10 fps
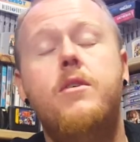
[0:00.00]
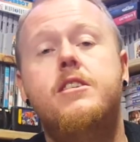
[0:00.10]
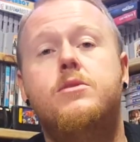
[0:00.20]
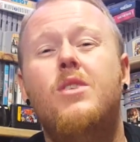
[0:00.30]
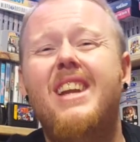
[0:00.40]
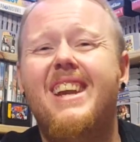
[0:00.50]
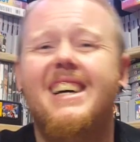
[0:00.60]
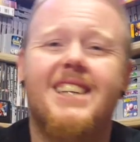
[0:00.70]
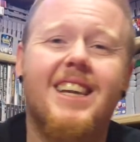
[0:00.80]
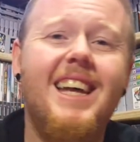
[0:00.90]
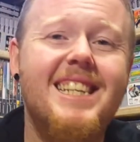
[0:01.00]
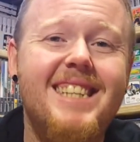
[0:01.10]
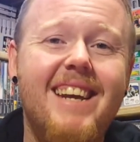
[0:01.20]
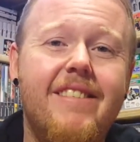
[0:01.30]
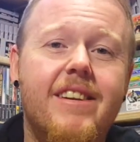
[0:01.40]
which is really nice. A lot of
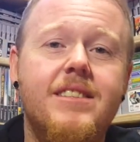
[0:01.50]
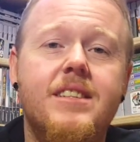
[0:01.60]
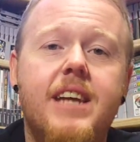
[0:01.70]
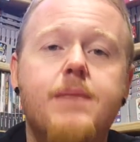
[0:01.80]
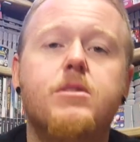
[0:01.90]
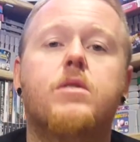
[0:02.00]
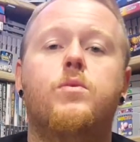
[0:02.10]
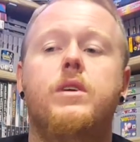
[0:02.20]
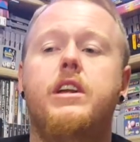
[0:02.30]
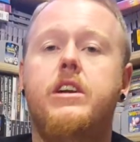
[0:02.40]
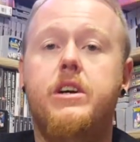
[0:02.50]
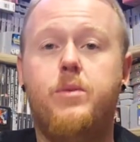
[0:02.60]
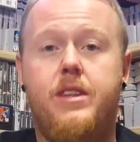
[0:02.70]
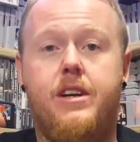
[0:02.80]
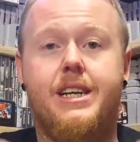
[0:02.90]
Sega Genesis games look really good
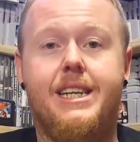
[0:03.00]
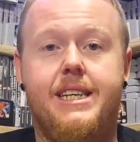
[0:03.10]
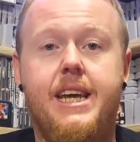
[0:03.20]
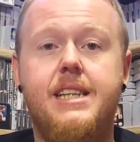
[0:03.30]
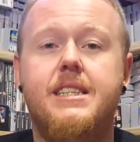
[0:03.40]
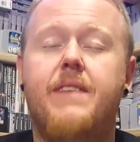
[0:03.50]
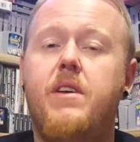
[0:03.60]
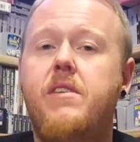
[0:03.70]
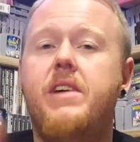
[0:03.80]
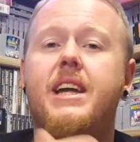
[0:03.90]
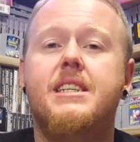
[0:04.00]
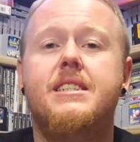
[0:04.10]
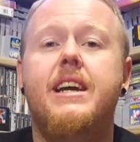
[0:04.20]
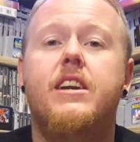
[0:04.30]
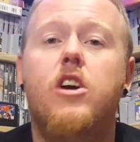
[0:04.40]
when they're condensed. If you've ever had a
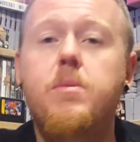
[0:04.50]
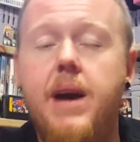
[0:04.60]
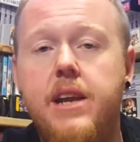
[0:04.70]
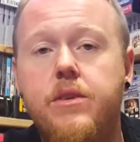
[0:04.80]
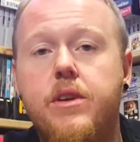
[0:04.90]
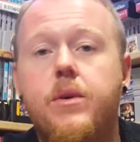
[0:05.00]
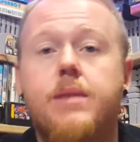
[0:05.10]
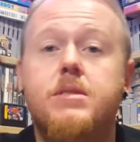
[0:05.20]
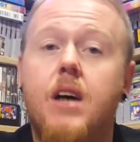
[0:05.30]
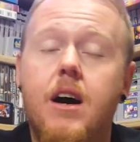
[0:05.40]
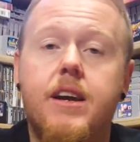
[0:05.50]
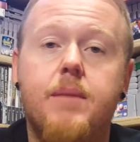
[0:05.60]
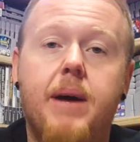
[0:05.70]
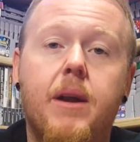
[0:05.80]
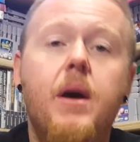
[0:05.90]
Sega Nomad, you'll know what I'm talking
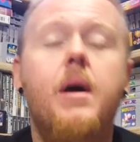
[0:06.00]
about.